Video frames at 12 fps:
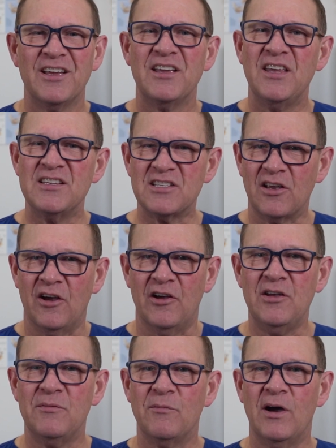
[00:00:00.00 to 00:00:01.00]
Years
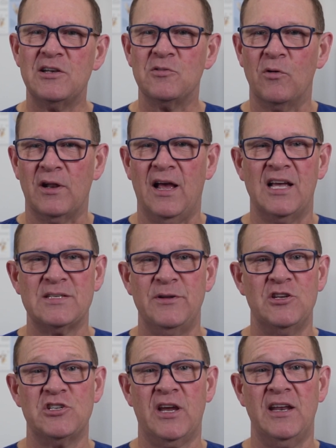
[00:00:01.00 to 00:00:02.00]
ago, my daughter asked me
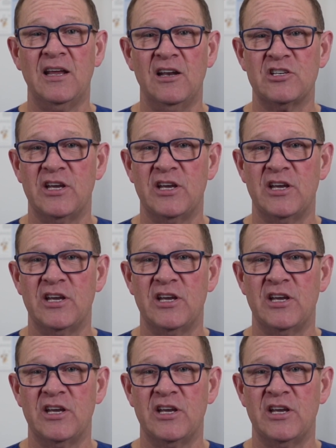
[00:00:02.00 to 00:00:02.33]
to check an English